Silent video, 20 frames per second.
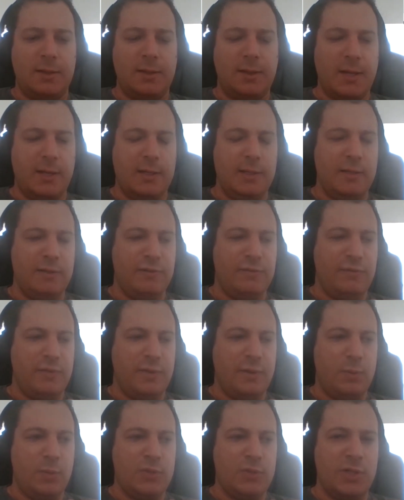kind of
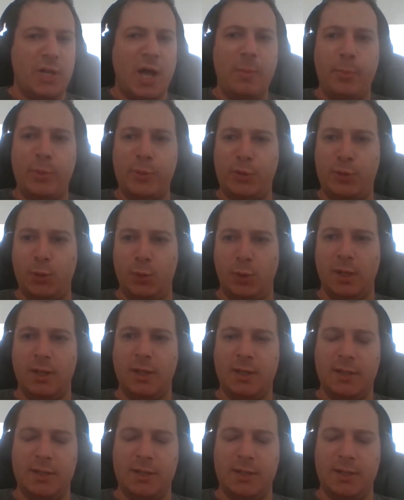uh, was an opportunity